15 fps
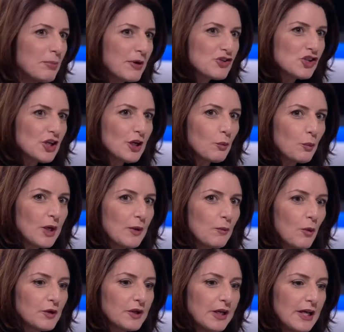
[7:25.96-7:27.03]
budget, we
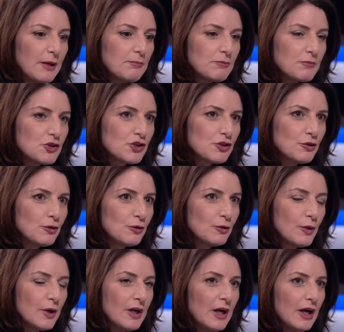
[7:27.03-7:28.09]
want him
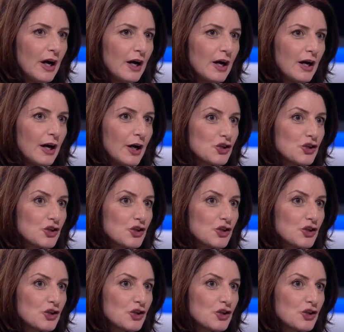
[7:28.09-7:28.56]
to uh,